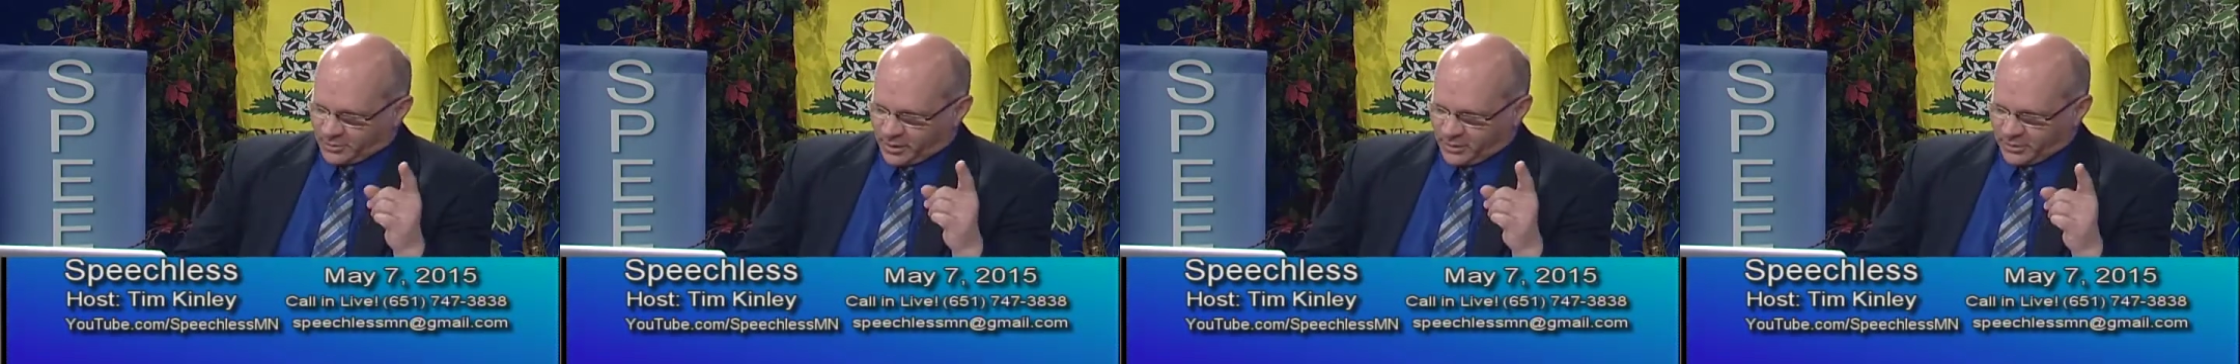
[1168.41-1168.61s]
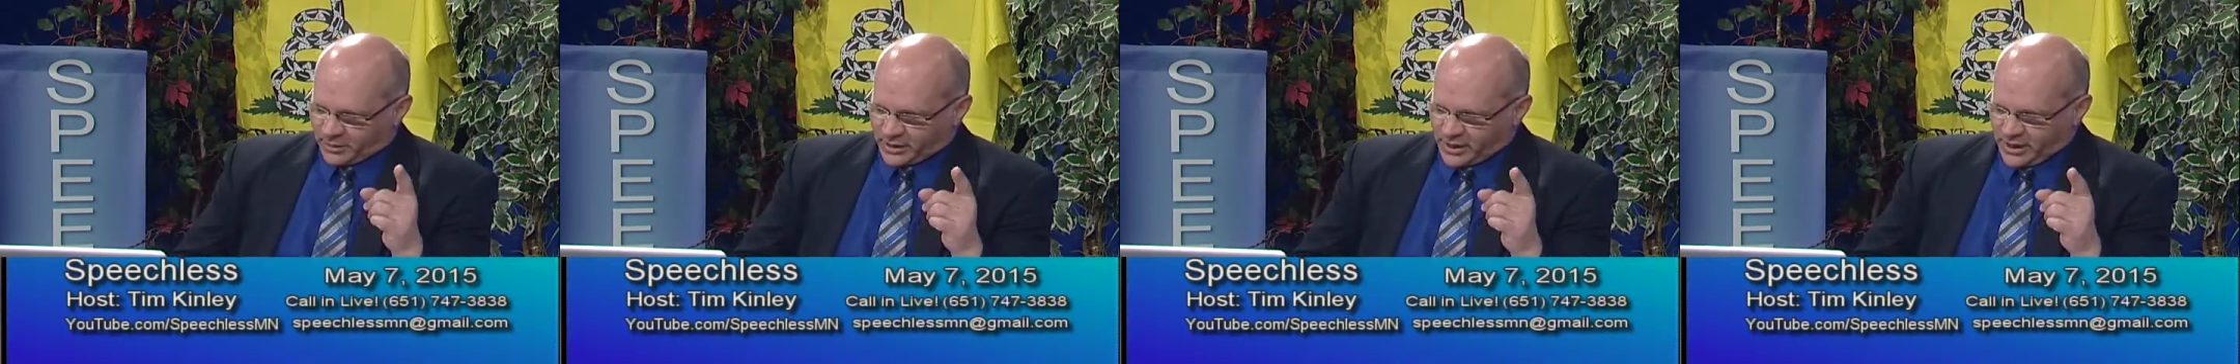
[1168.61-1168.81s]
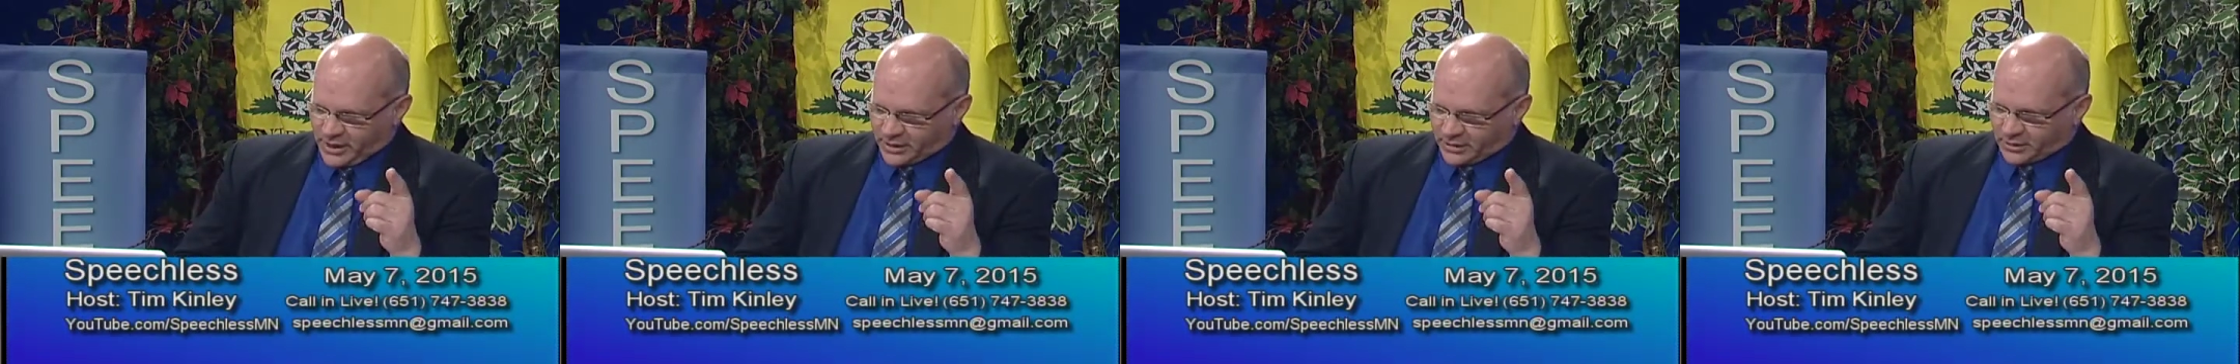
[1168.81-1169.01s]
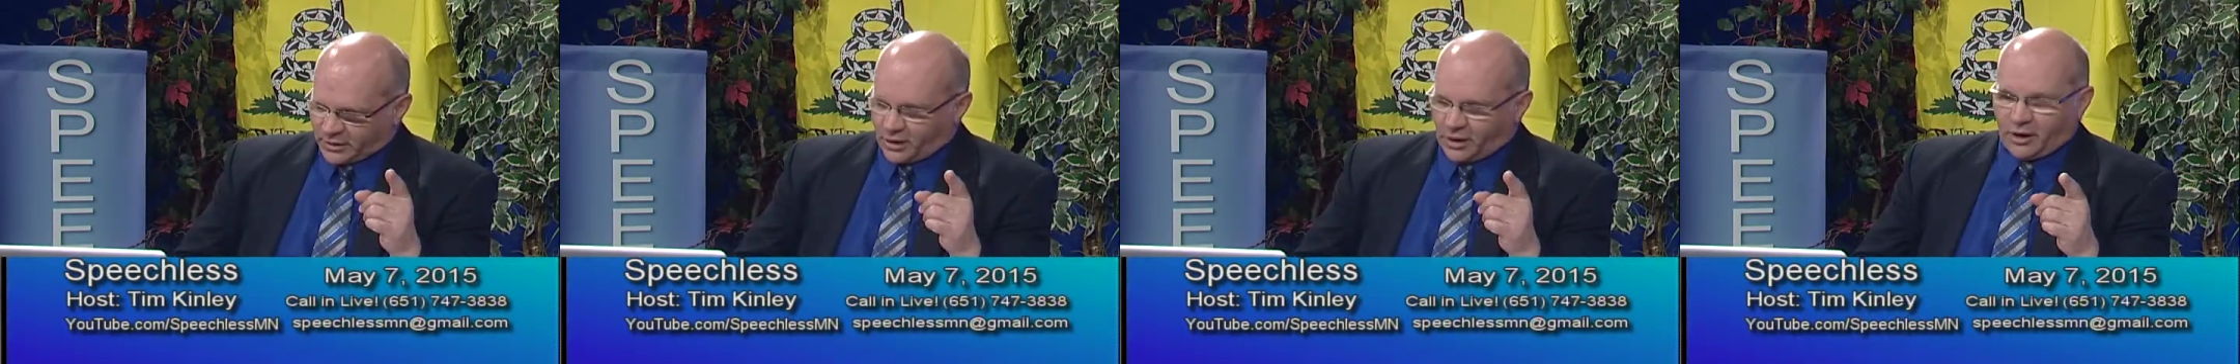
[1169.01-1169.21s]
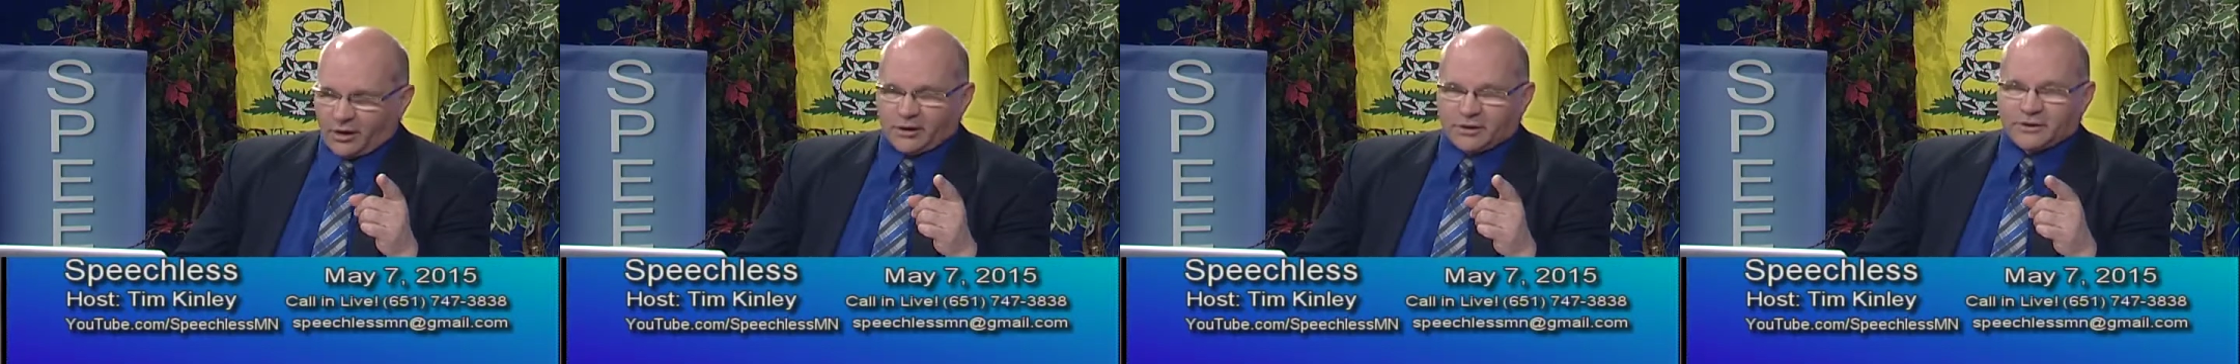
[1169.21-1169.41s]
but we got a
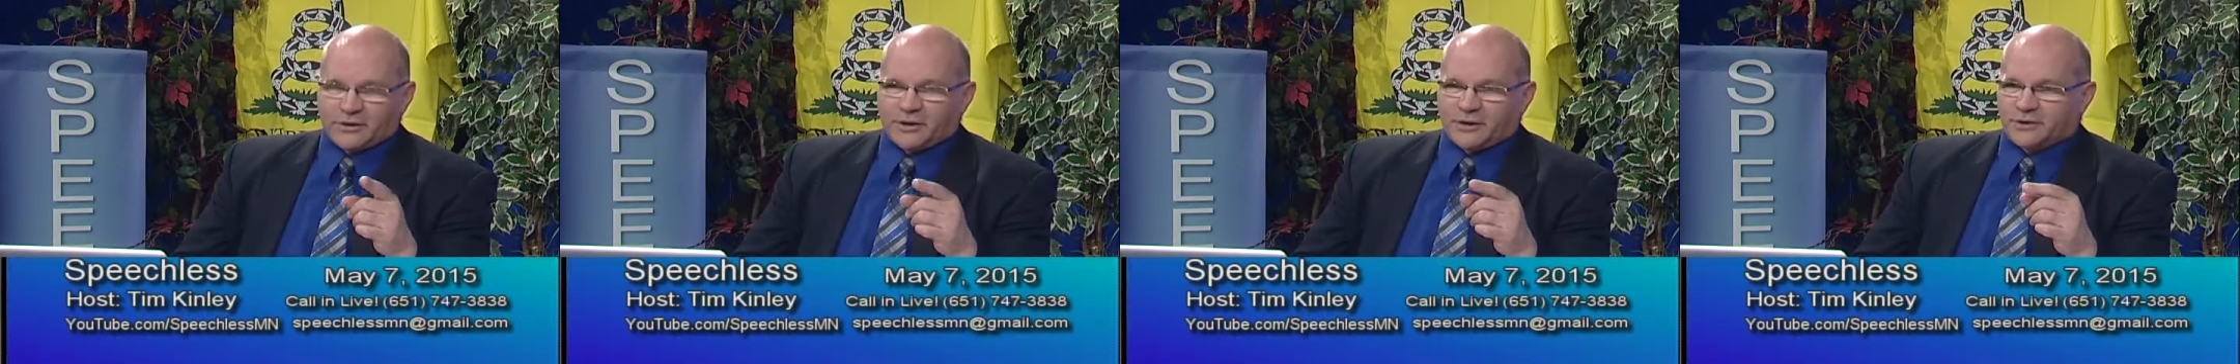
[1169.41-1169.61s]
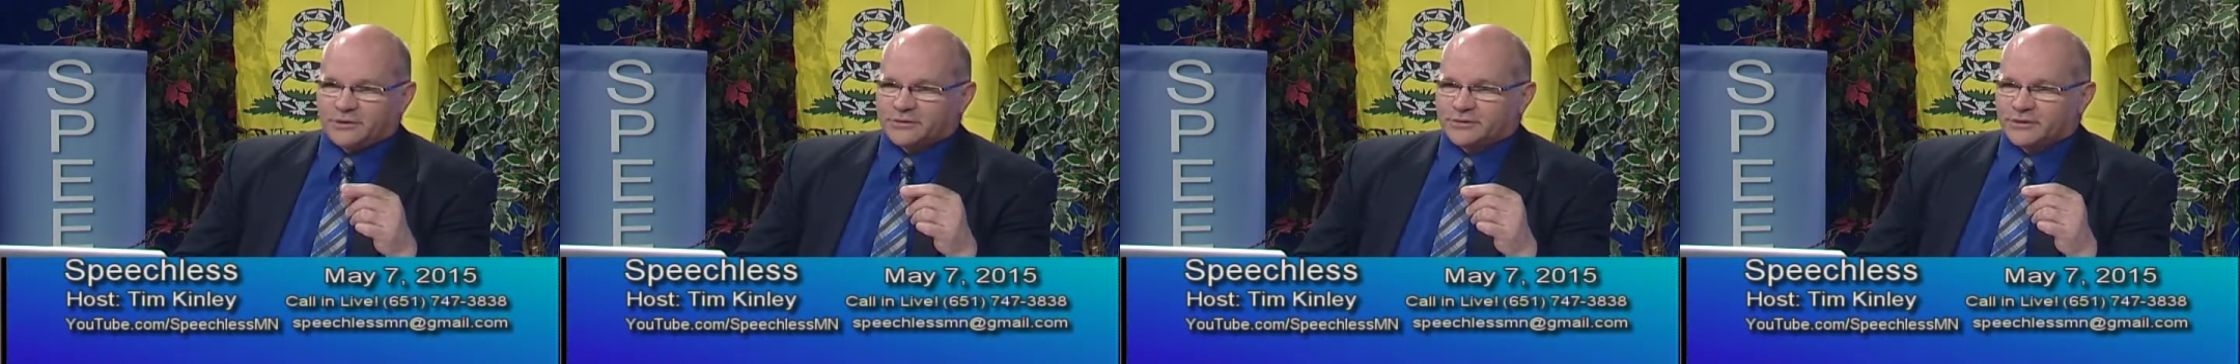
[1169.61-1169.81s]
caller here.